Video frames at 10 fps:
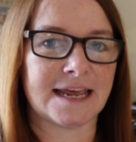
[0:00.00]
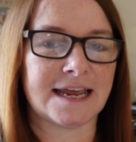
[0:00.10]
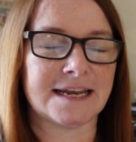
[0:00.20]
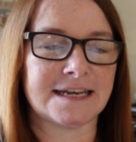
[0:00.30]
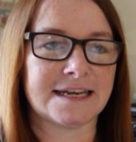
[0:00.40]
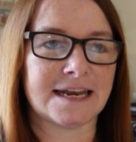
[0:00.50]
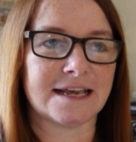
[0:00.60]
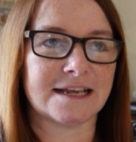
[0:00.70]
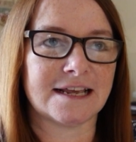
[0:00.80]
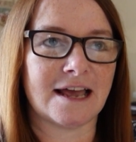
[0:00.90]
in
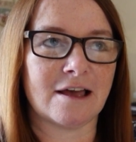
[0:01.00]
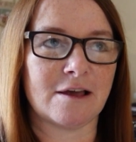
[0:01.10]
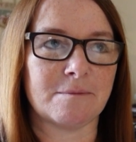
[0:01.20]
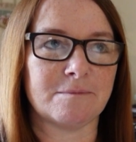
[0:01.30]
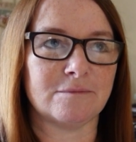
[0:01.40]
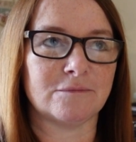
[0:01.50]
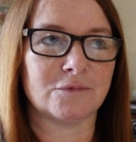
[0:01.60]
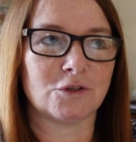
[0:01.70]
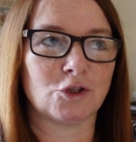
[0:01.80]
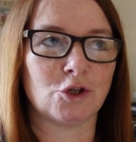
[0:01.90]

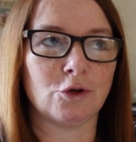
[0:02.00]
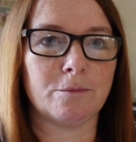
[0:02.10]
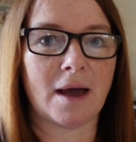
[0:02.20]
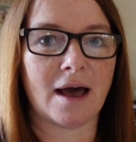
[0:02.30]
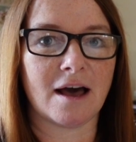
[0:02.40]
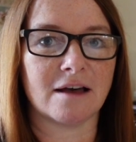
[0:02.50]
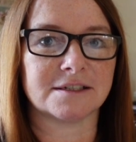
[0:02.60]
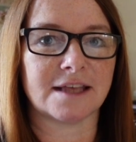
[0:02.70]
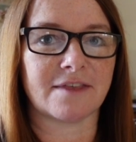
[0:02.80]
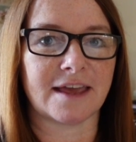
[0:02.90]
2
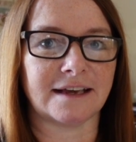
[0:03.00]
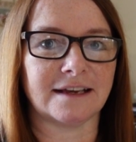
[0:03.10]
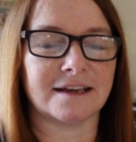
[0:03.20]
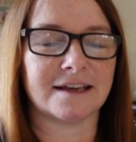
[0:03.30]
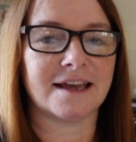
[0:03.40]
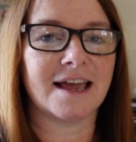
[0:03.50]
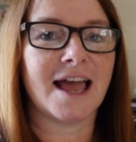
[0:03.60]
parts, I think.